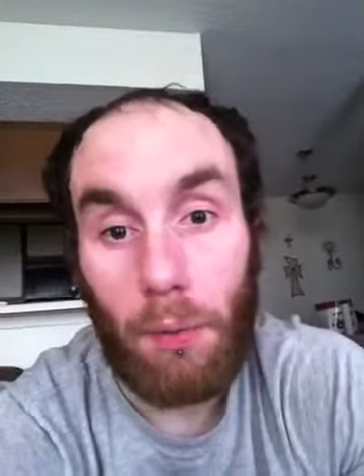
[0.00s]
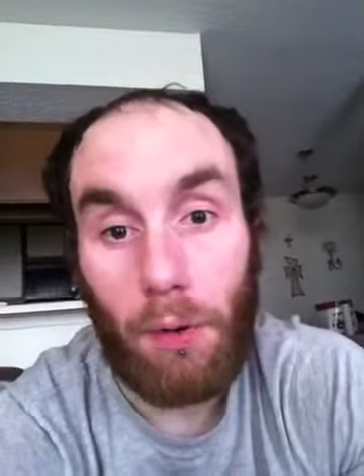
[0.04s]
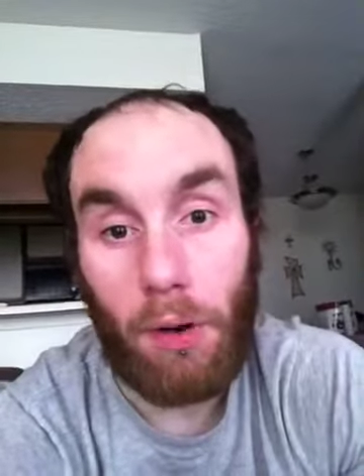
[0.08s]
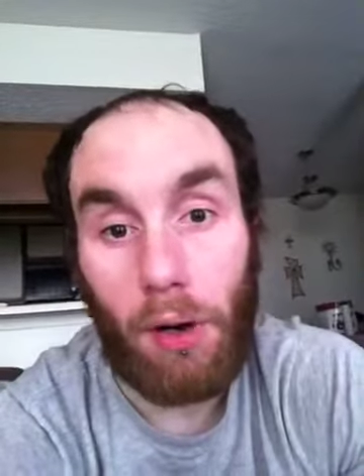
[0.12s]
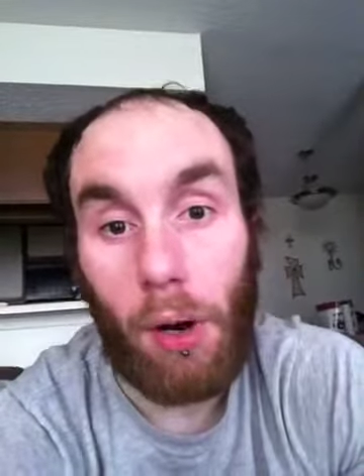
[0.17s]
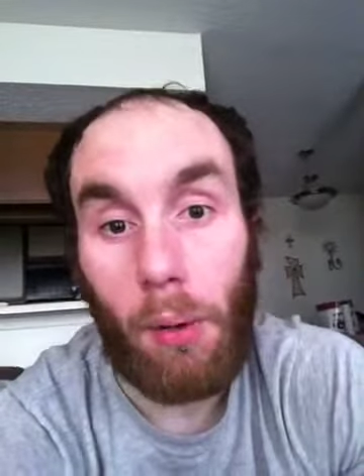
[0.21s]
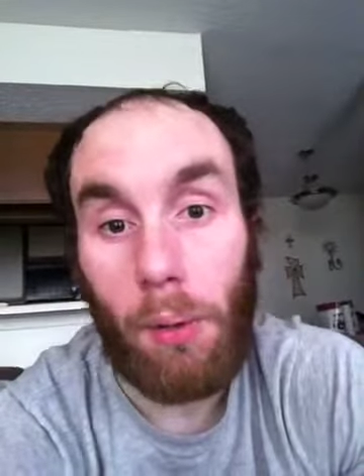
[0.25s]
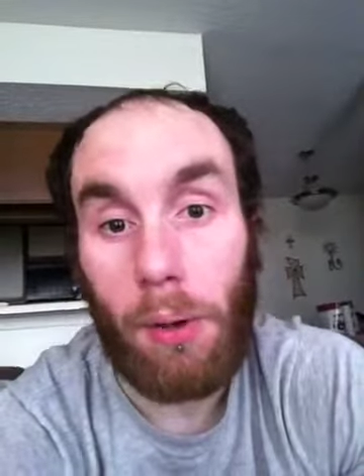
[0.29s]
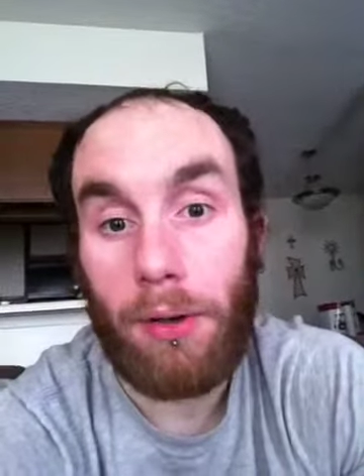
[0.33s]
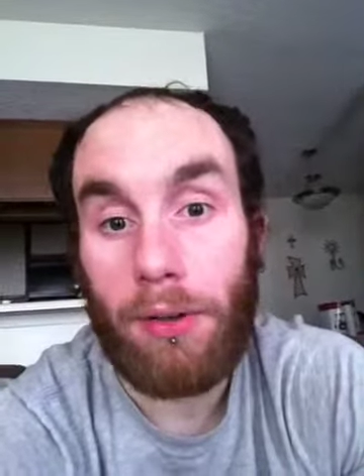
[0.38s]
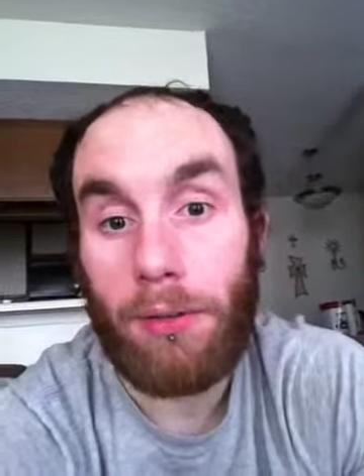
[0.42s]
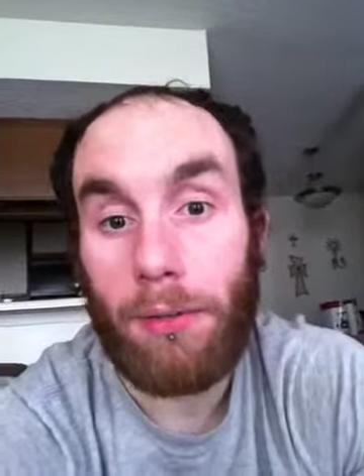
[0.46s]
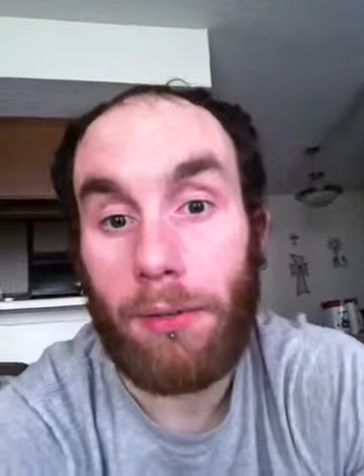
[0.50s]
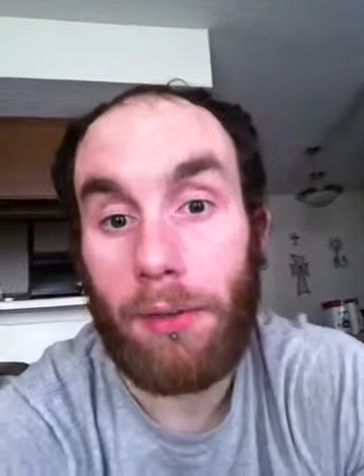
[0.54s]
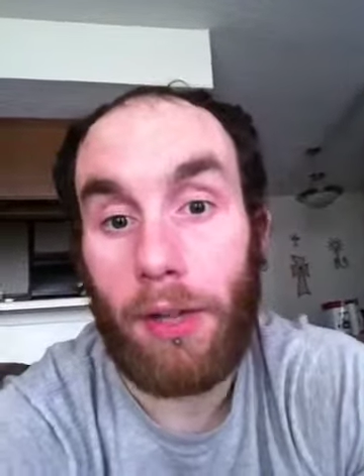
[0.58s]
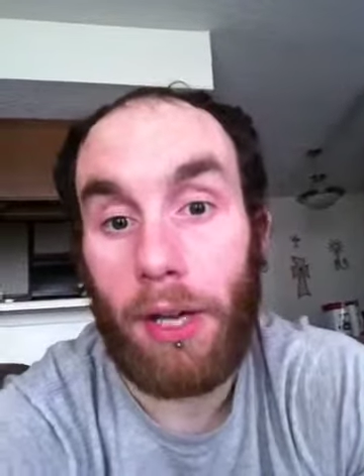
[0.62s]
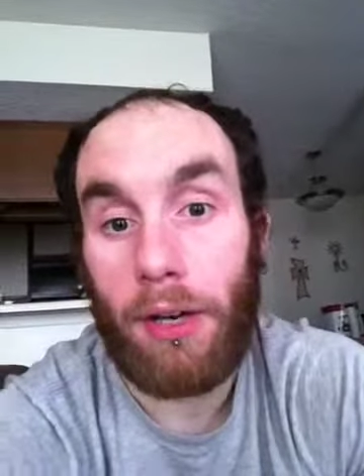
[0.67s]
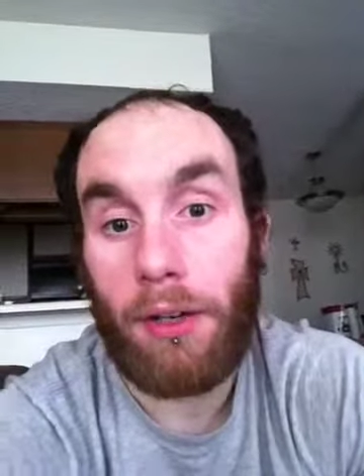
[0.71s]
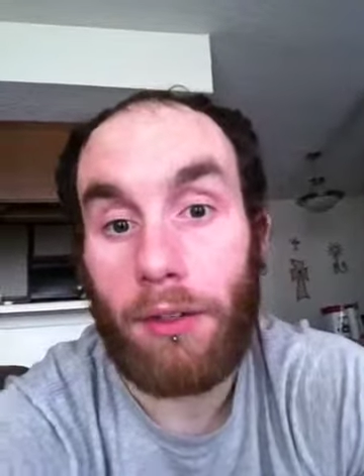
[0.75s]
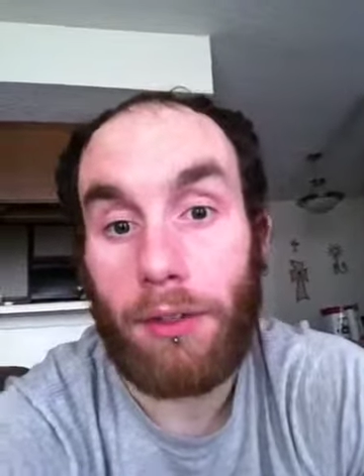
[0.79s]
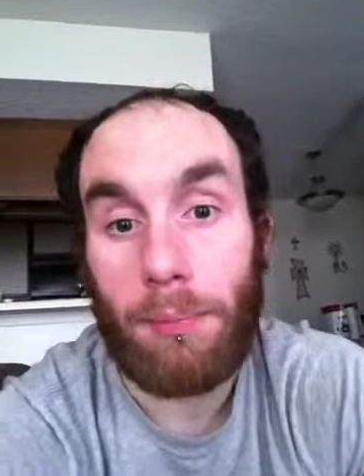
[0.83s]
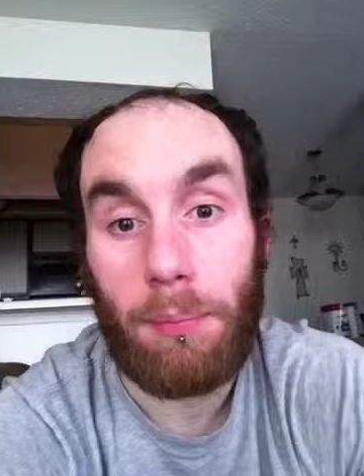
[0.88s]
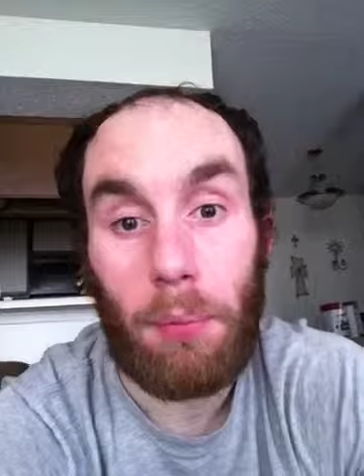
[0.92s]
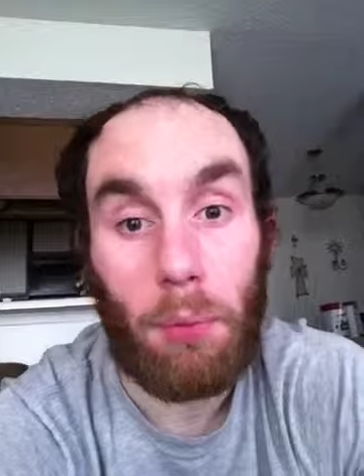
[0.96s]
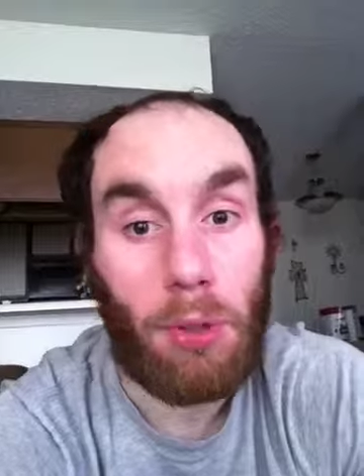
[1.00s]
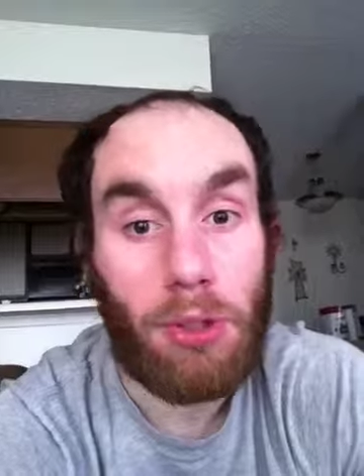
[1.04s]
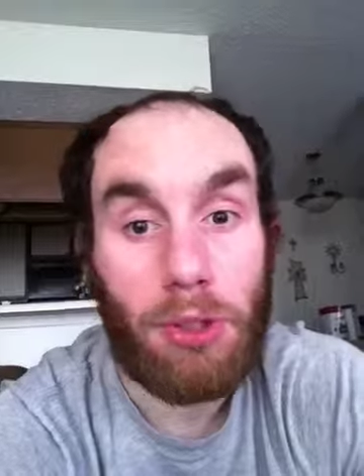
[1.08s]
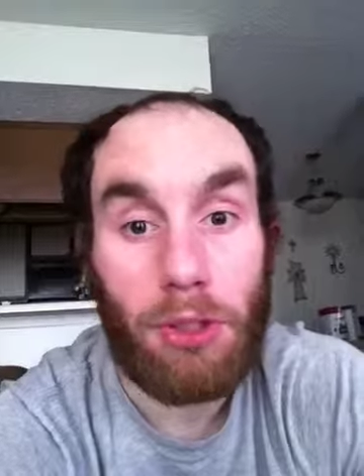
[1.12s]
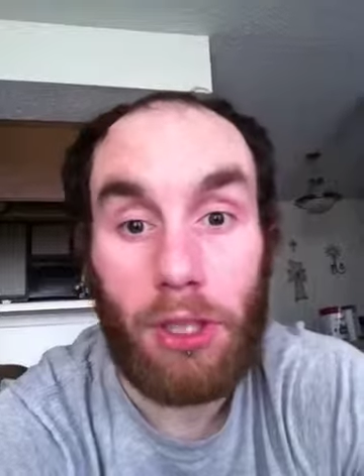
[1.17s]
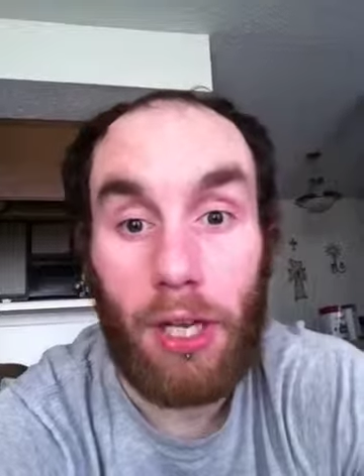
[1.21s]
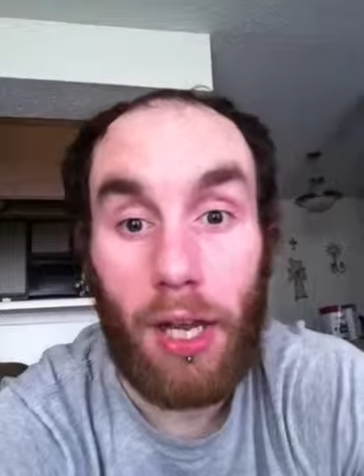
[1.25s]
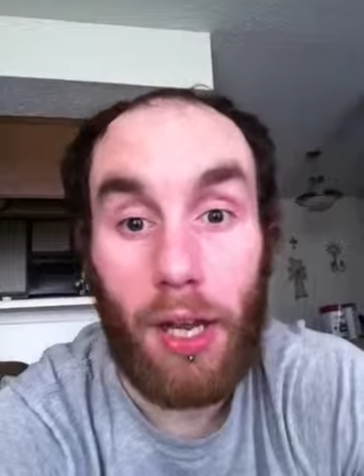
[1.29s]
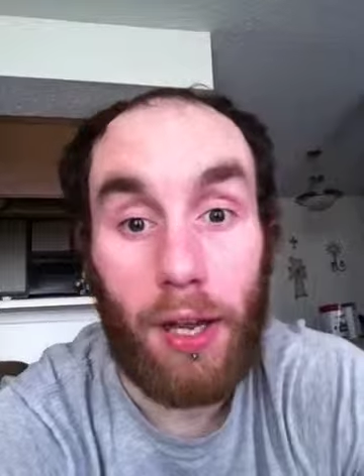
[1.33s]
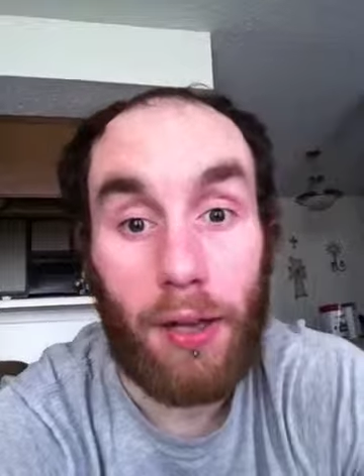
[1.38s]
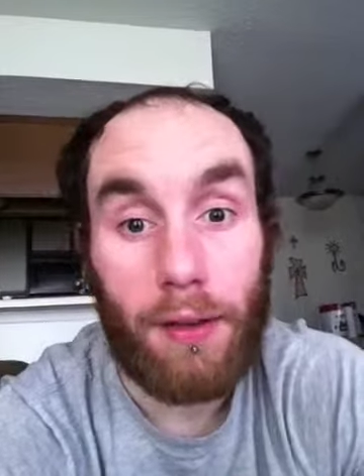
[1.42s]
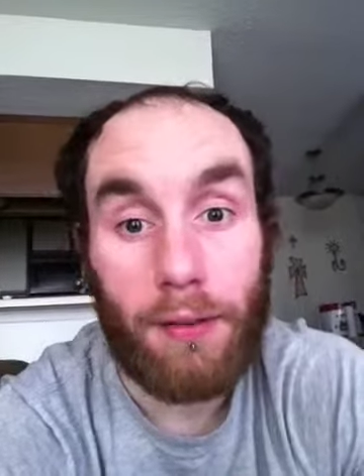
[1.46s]
We're always there to
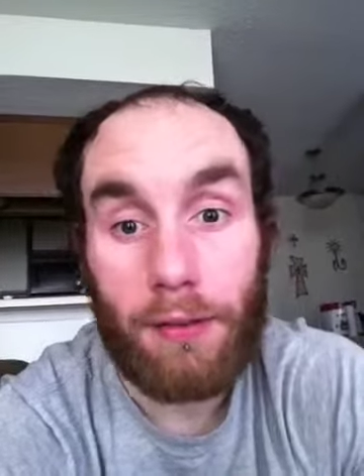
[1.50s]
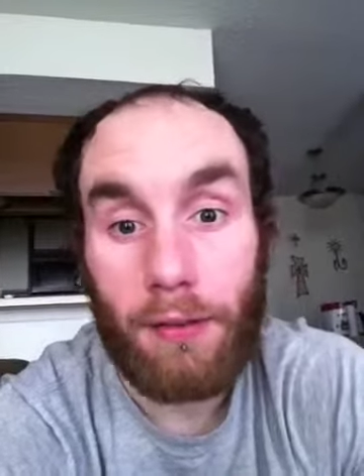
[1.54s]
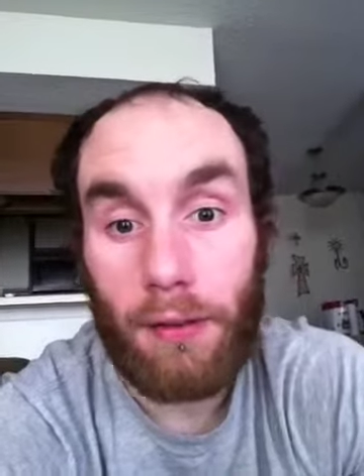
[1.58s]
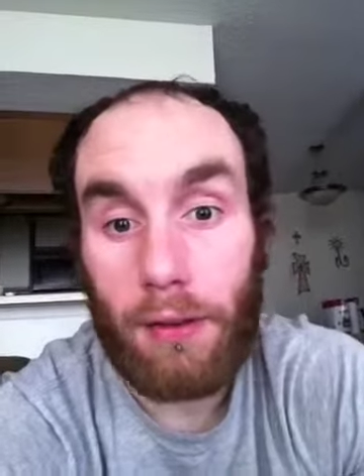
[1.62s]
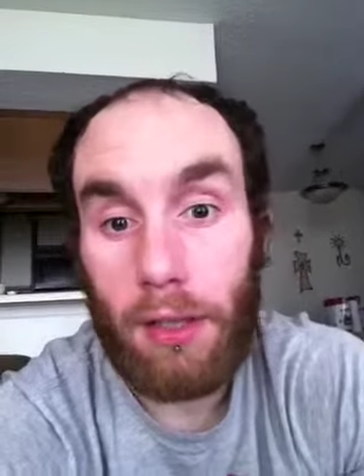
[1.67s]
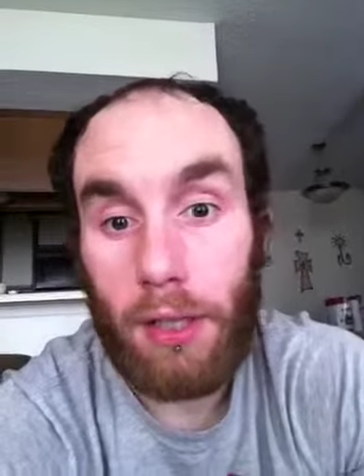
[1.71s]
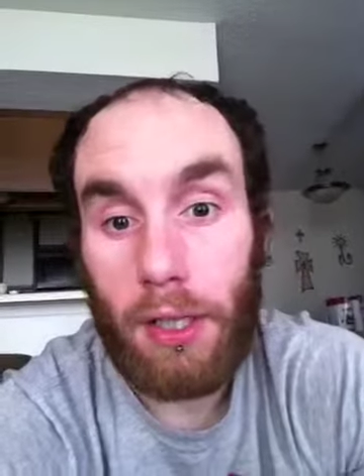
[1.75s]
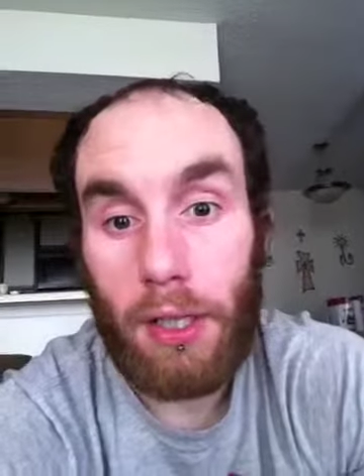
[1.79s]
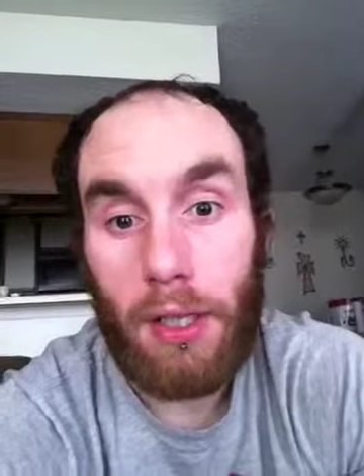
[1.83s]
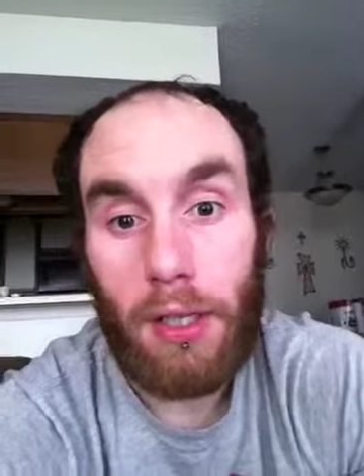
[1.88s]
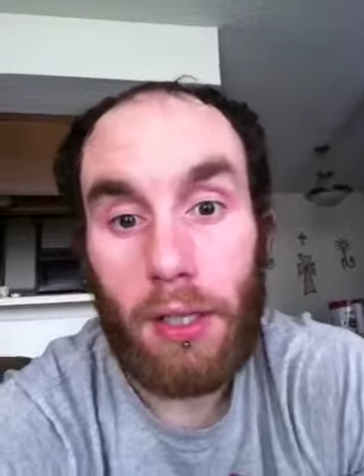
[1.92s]
support you guys.